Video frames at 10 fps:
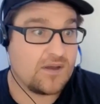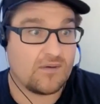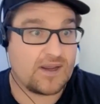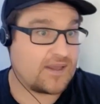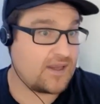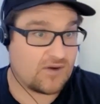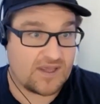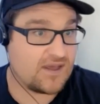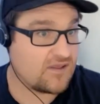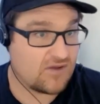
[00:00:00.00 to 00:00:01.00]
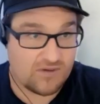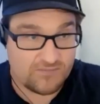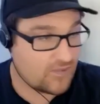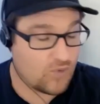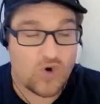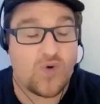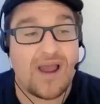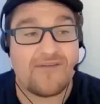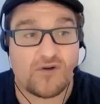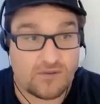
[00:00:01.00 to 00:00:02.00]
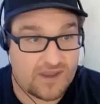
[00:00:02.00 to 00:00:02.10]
All right. Get your kids, your whoever